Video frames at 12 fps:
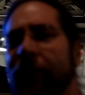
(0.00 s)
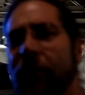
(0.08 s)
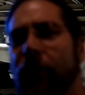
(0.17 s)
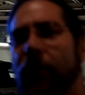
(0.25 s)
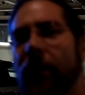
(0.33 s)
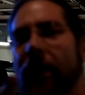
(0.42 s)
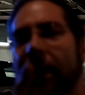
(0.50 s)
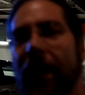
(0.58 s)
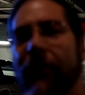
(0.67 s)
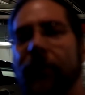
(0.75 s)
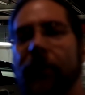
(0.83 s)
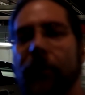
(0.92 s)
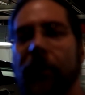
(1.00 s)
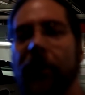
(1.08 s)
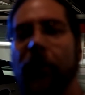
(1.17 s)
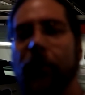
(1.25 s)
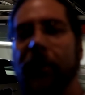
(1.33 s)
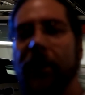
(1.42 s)
I have to do
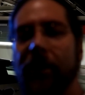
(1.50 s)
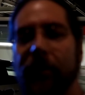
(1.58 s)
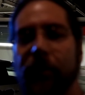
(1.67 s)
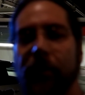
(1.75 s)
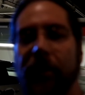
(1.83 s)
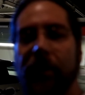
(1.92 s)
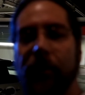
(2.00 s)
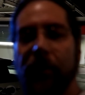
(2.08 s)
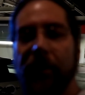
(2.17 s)
a Rakobi test with the